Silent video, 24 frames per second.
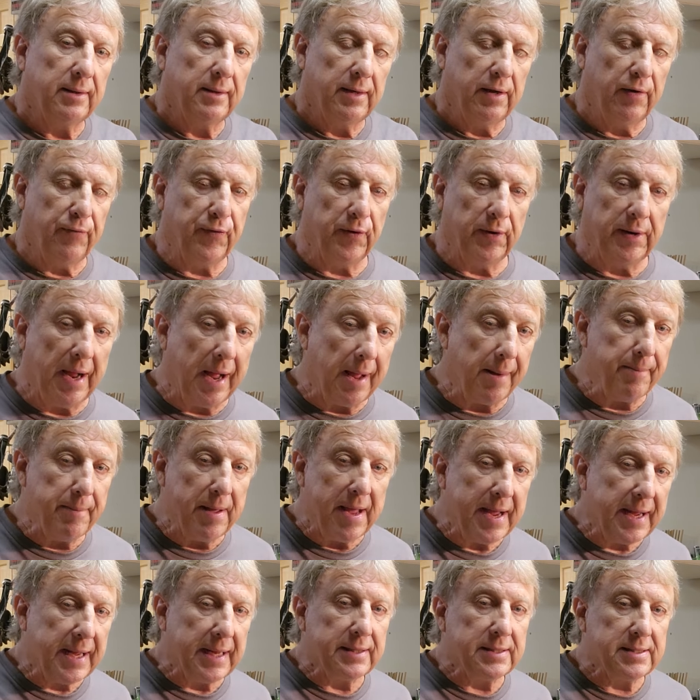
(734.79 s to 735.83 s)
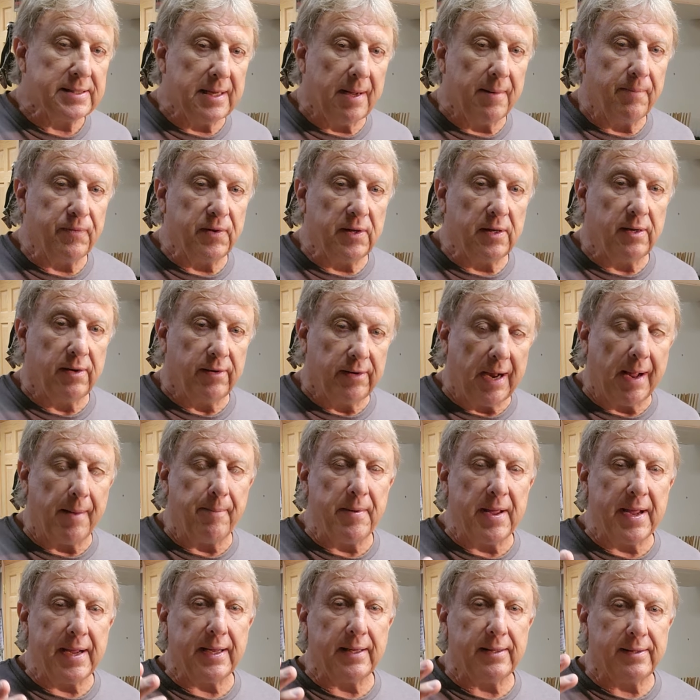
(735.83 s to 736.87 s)
If you're not making something, you're not
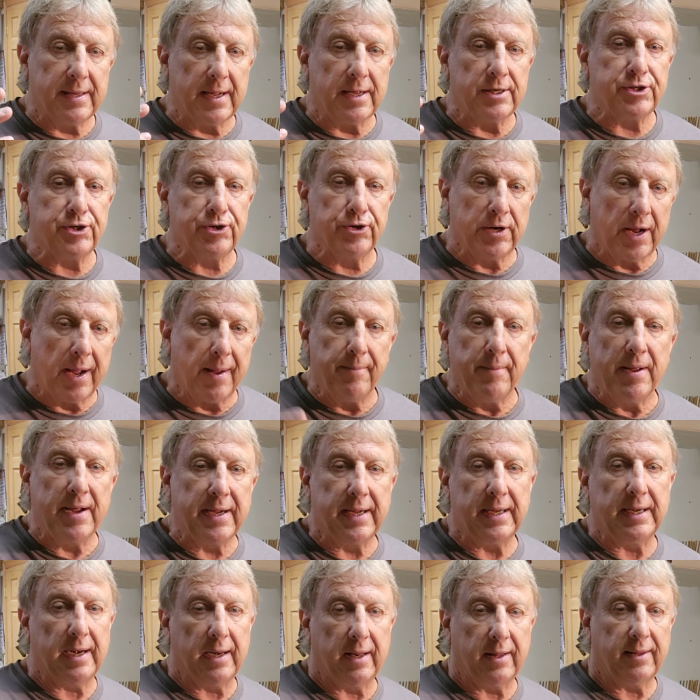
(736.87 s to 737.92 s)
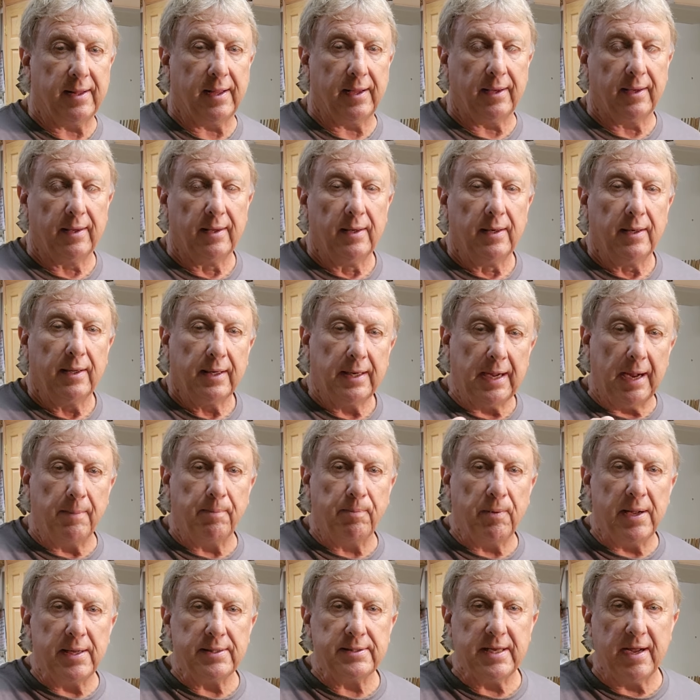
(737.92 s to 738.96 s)
making dust, you're not making anything. God
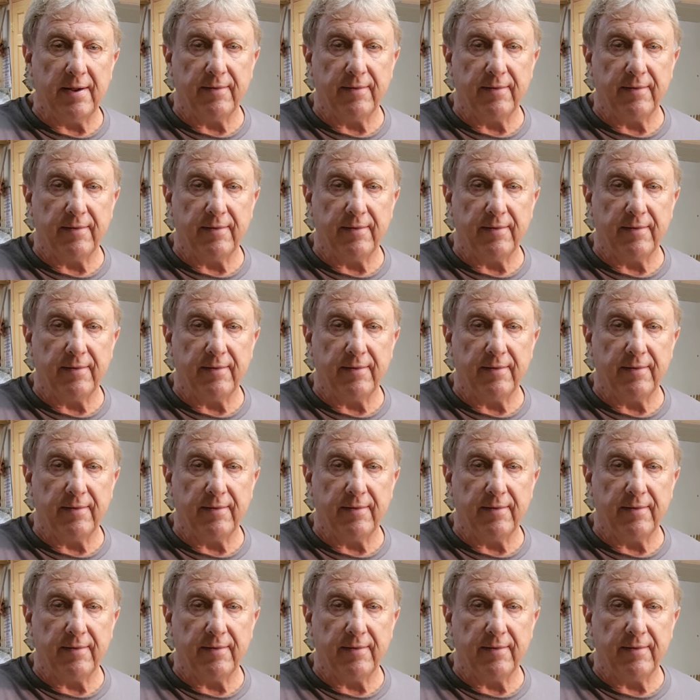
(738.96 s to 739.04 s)
bless.